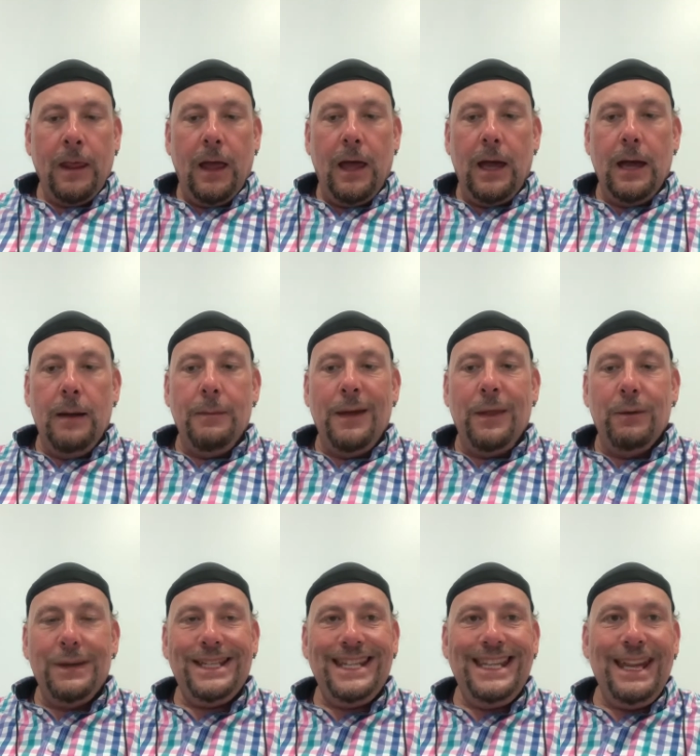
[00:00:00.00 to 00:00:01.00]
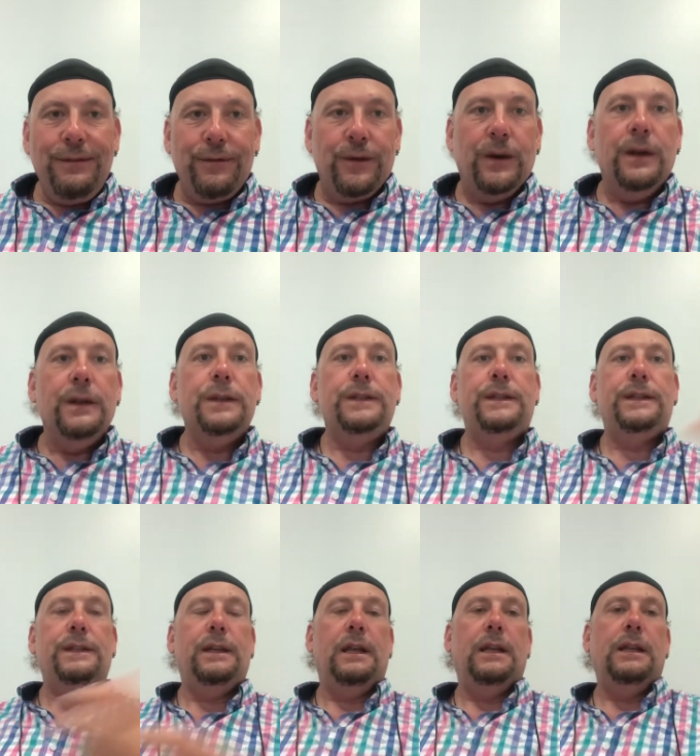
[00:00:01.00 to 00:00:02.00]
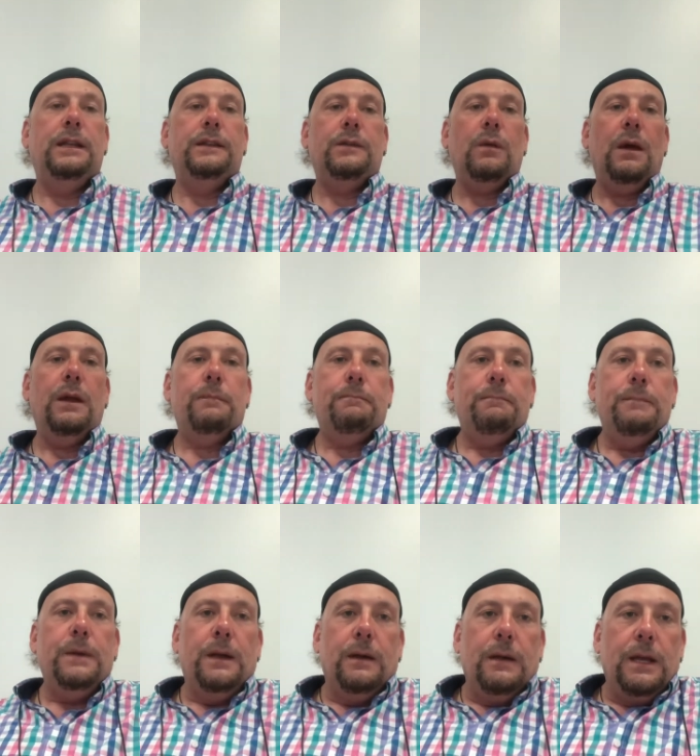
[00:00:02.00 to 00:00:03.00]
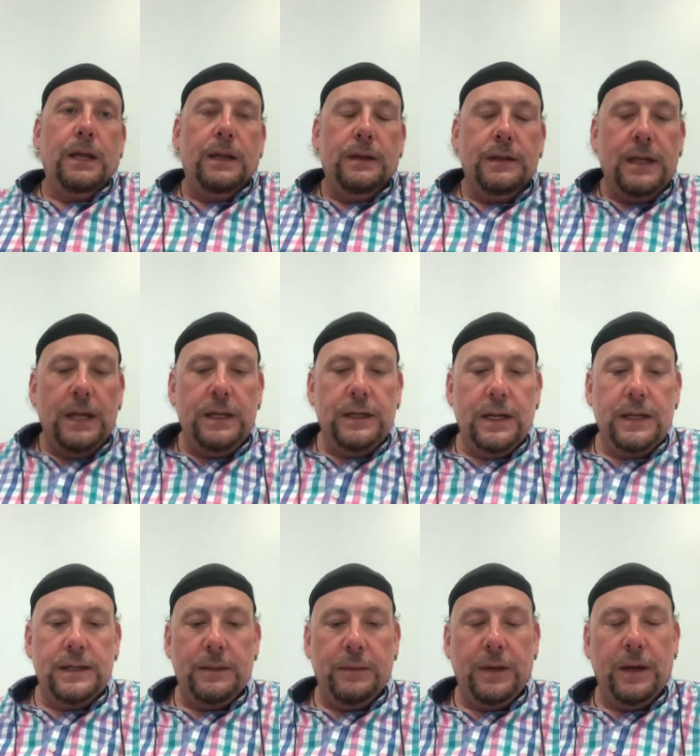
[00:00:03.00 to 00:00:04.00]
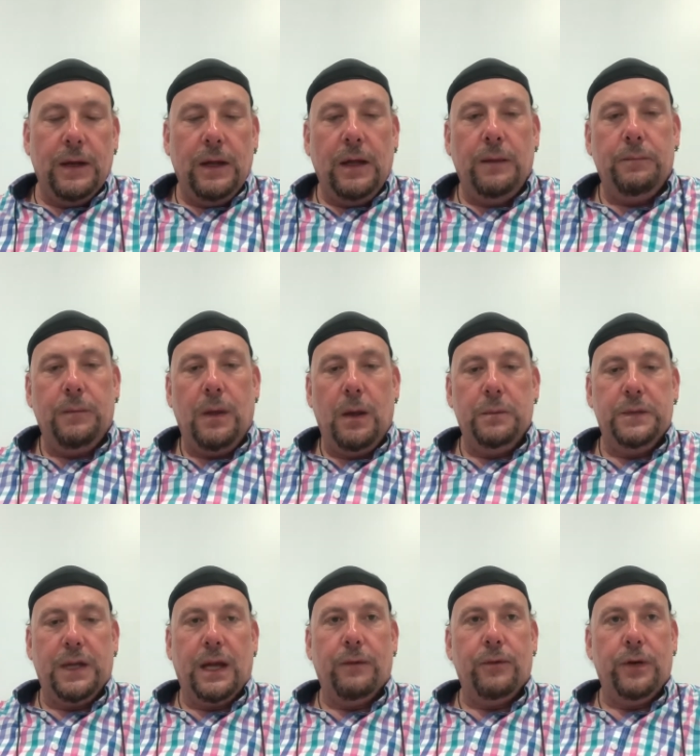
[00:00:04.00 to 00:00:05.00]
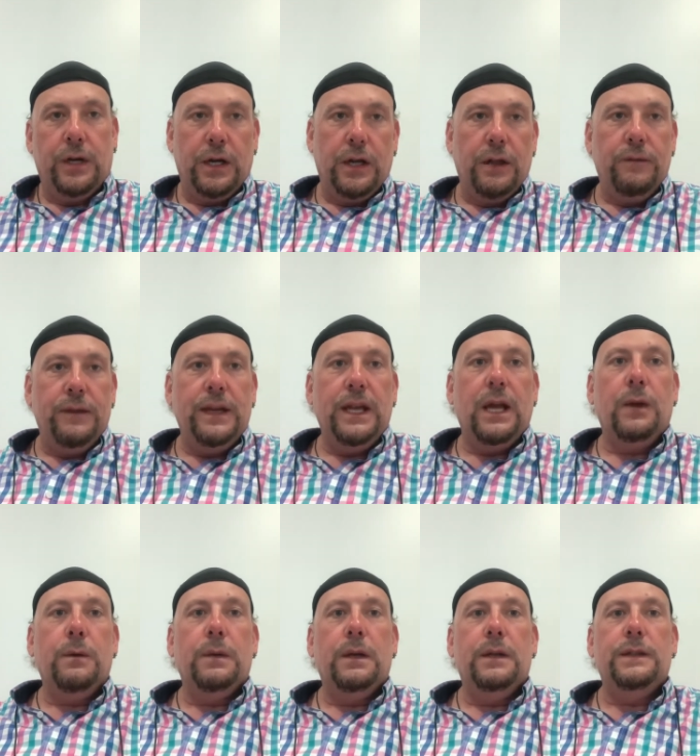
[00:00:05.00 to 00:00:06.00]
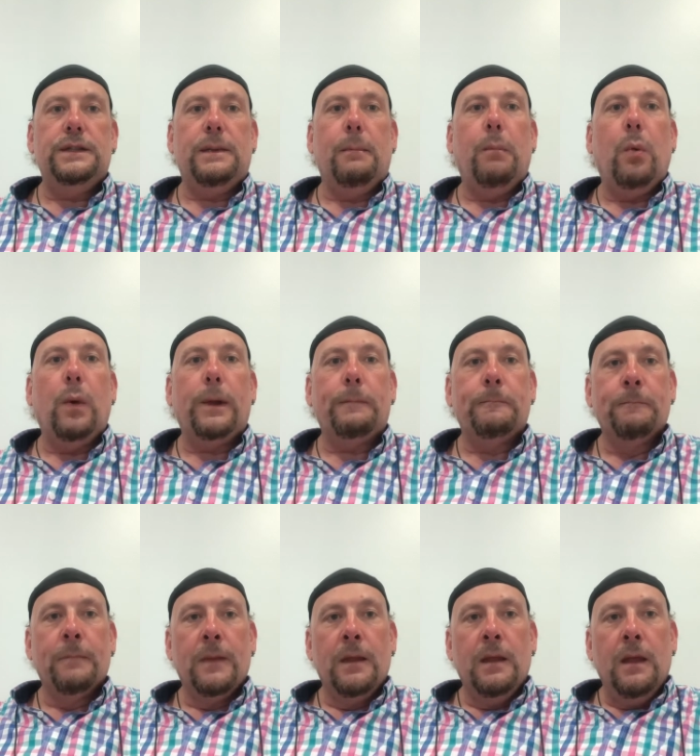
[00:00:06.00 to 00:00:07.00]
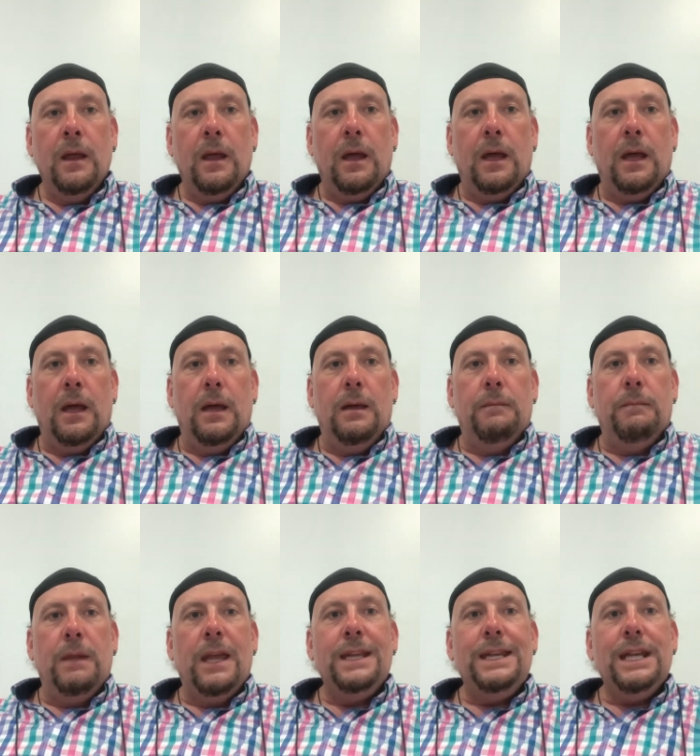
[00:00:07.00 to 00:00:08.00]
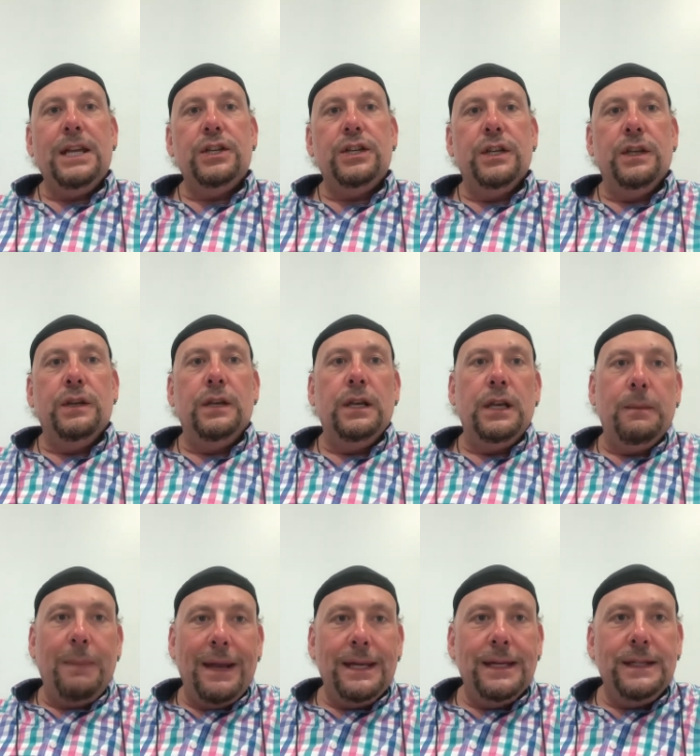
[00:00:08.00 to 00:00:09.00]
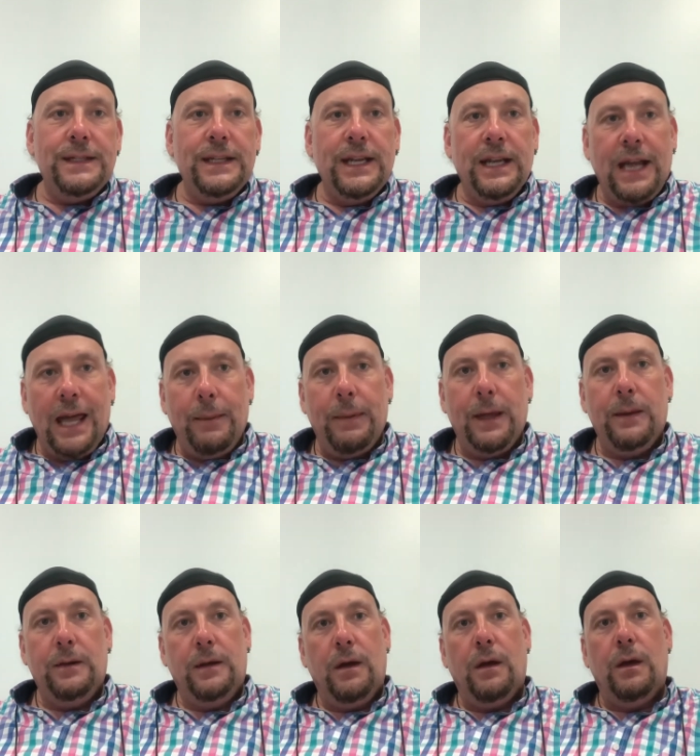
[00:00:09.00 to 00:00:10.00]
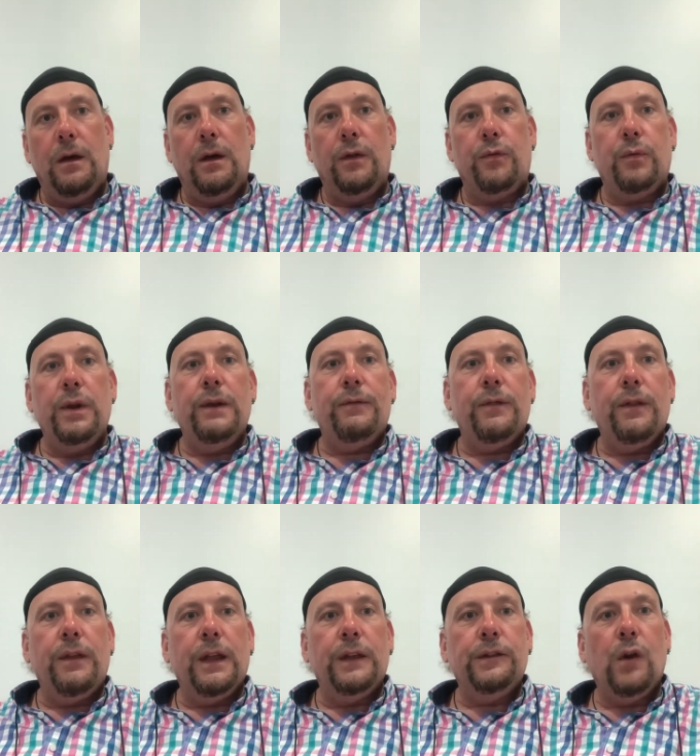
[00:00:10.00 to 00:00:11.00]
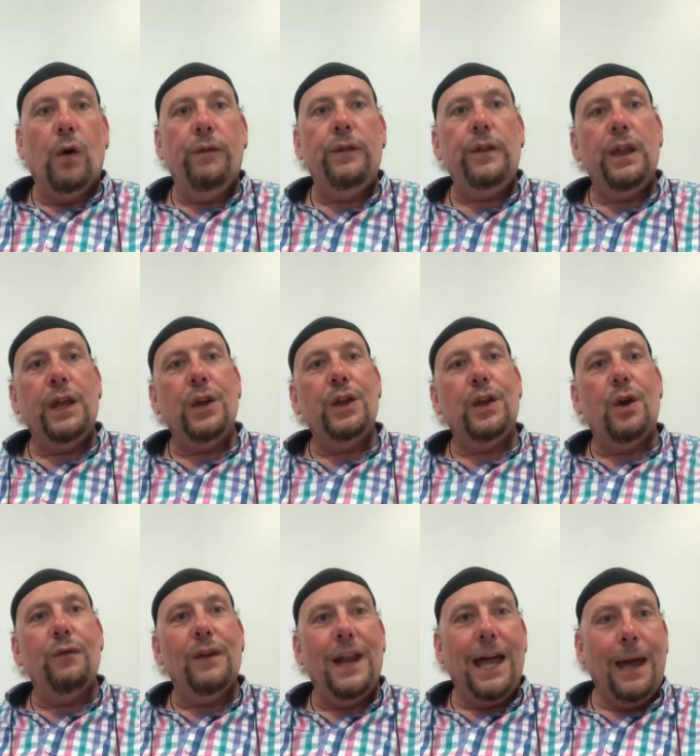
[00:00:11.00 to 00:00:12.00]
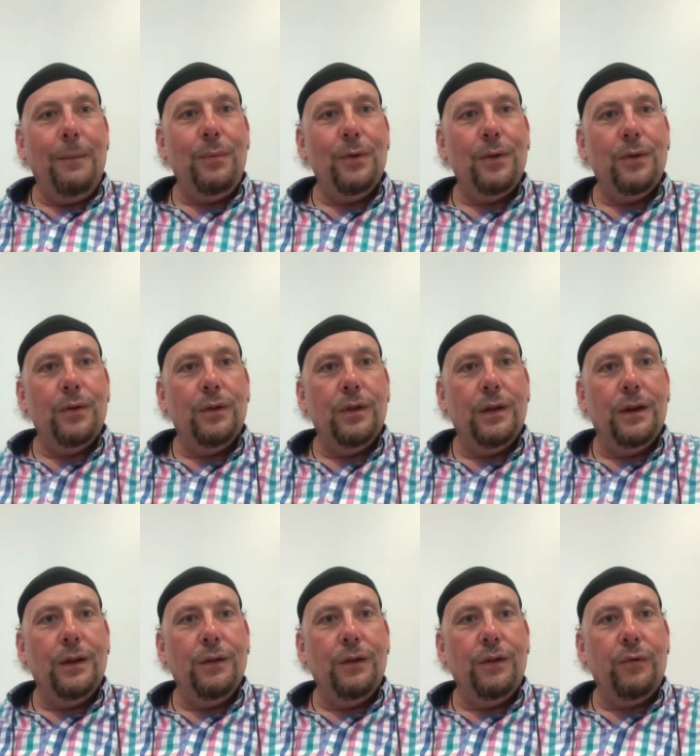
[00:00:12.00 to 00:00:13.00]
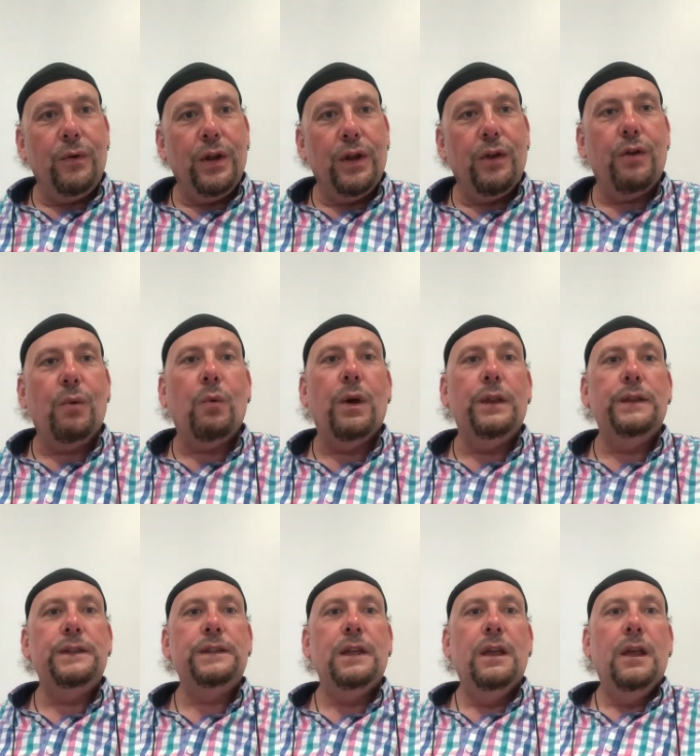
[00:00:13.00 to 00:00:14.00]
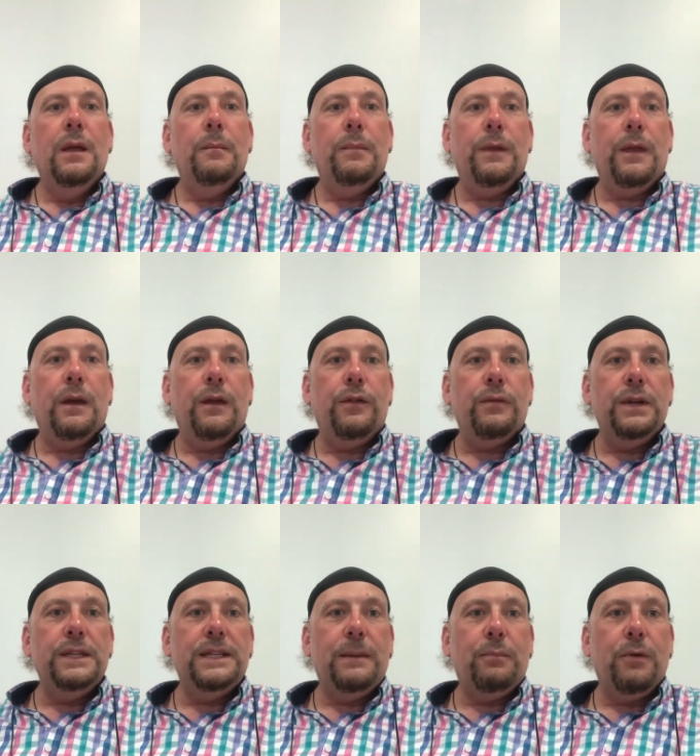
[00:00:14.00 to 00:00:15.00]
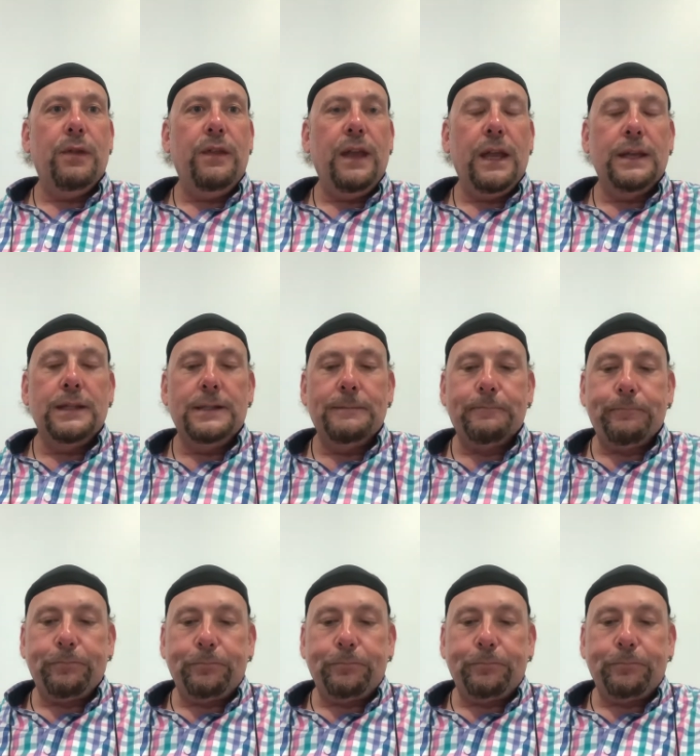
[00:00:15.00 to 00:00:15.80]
And there is a difference, and it's quite, it's something that I hope to cover in another video at some point. Addiction, dependency, and habit are three different things. Often they overlap, the three occur at once, but they are three separate things.